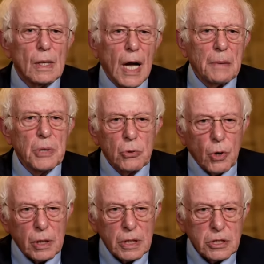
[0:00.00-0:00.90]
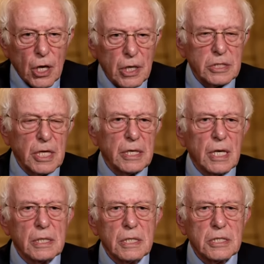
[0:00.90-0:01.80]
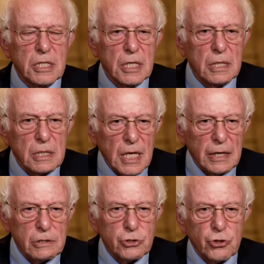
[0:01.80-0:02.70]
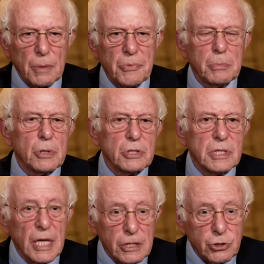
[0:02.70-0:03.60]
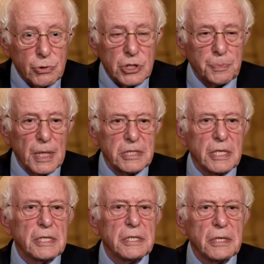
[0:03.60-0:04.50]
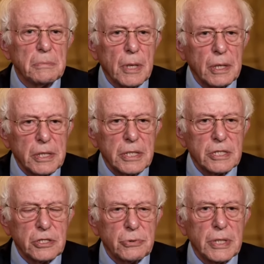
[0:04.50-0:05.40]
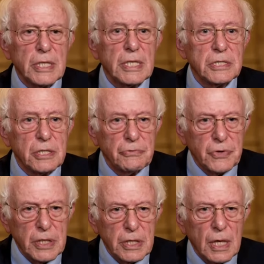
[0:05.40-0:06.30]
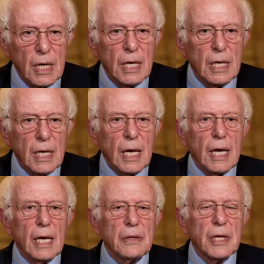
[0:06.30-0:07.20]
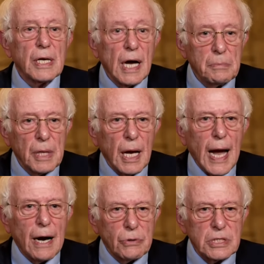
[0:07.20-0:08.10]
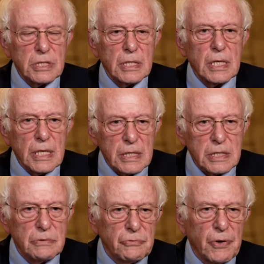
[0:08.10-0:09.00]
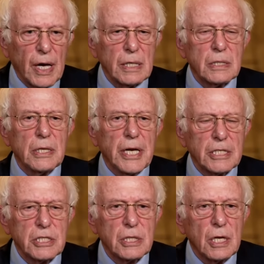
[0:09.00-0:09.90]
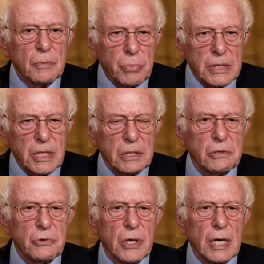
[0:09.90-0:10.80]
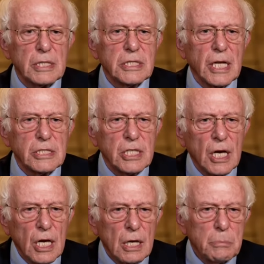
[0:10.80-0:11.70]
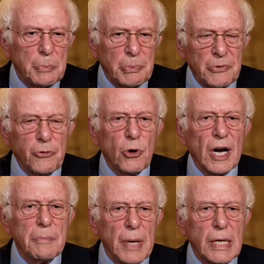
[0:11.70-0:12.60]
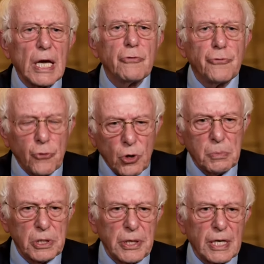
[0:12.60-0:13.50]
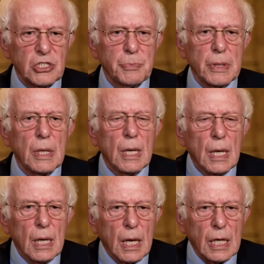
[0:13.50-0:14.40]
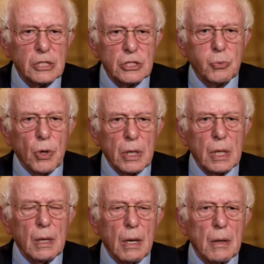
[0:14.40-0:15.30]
I'm going to work as hard as I can to see that Donald Trump, the most dangerous president in American history, is defeated, and that Kamala Harris is, in fact, the next president of the United States. But before I make a formal announcement, I just want to